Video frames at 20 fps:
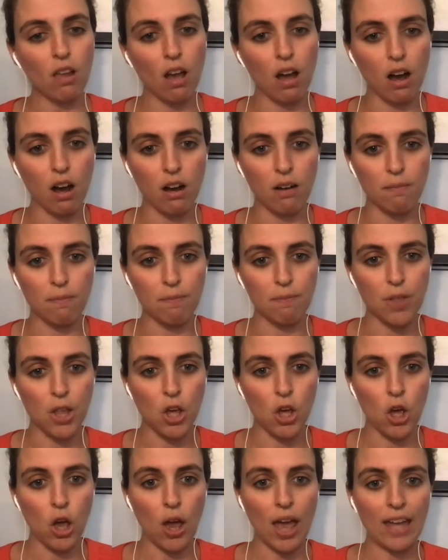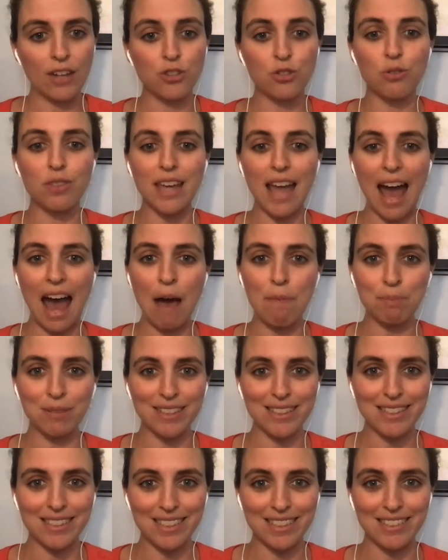And do the app
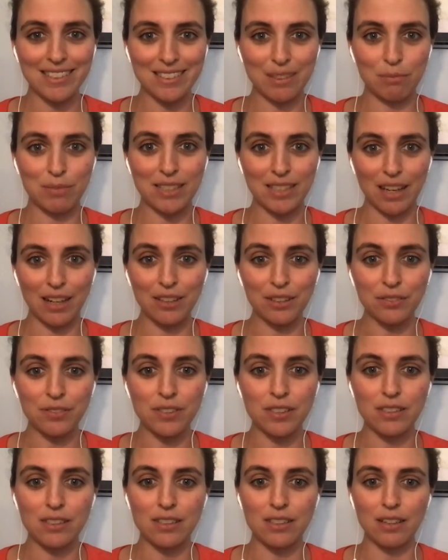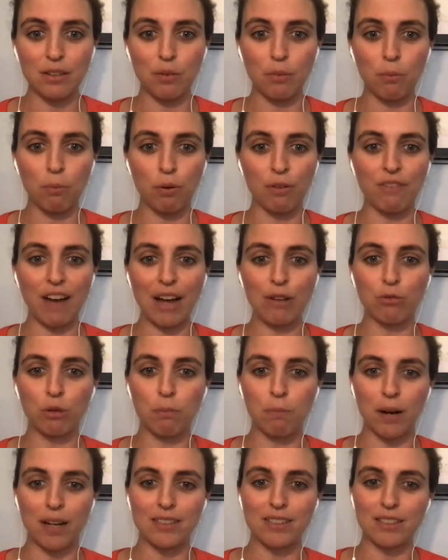listings themselves provide
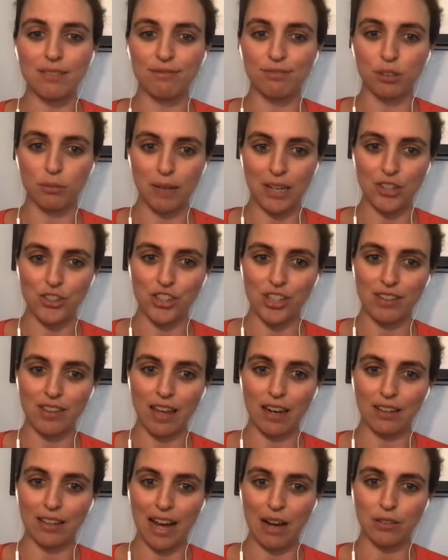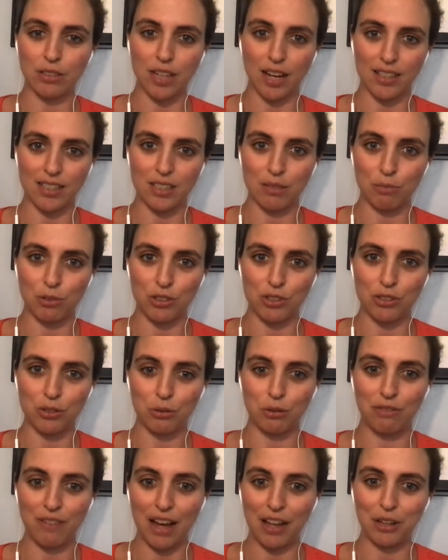robust information that allows customers
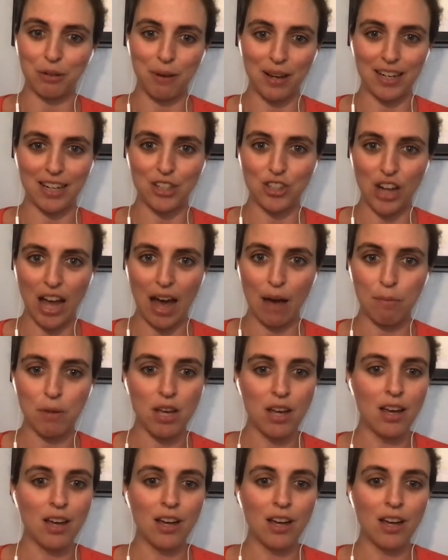to evaluate each app?